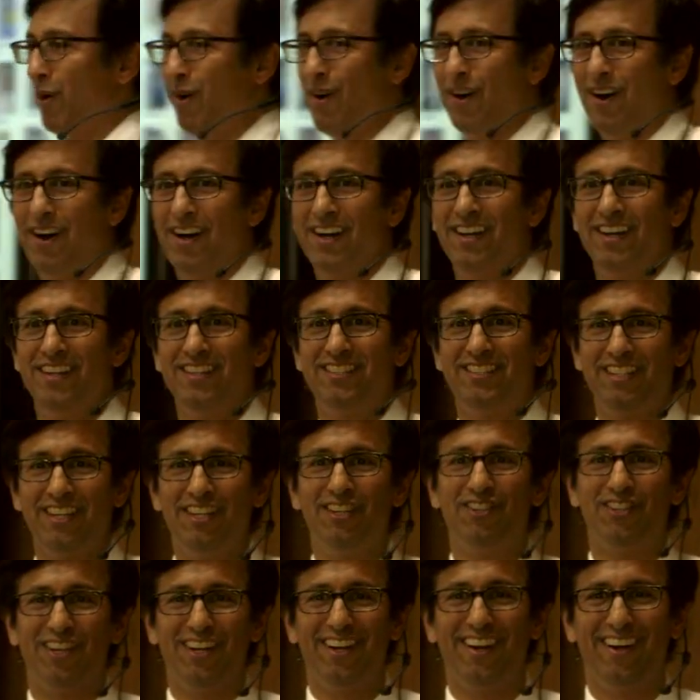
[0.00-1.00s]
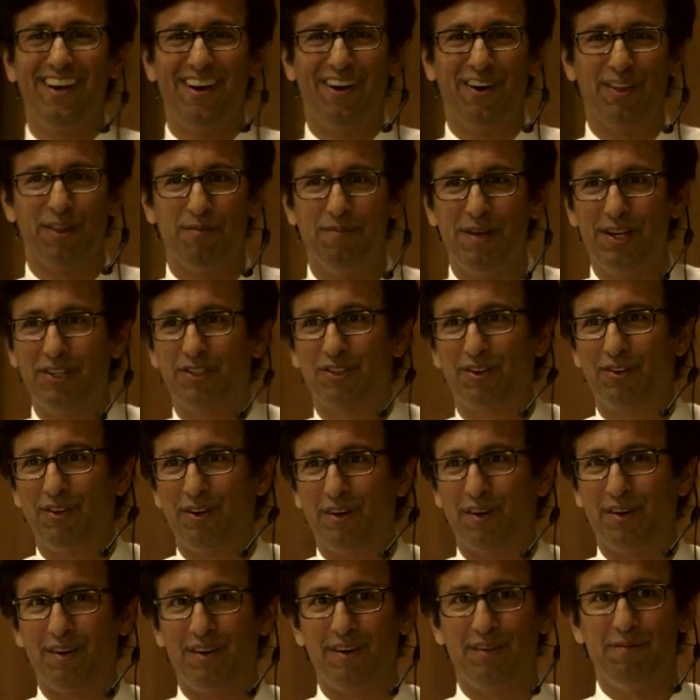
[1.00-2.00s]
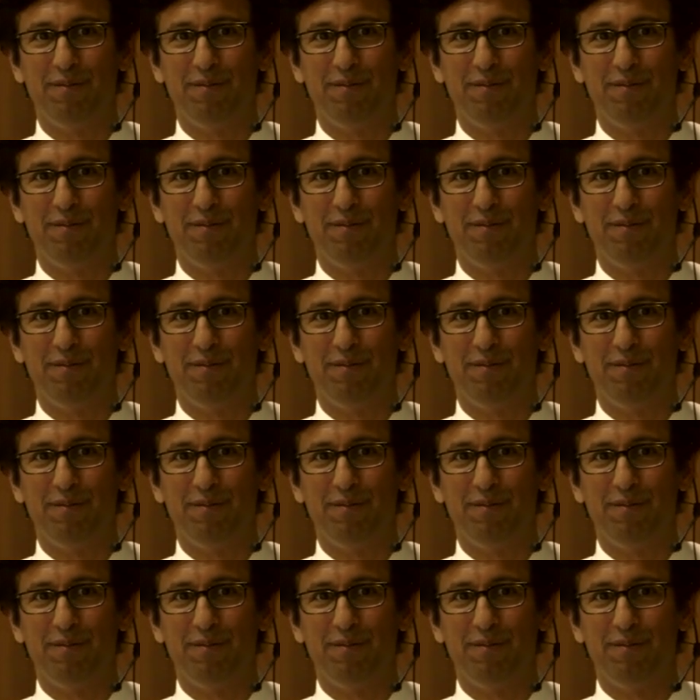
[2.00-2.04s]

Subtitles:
There continues to be a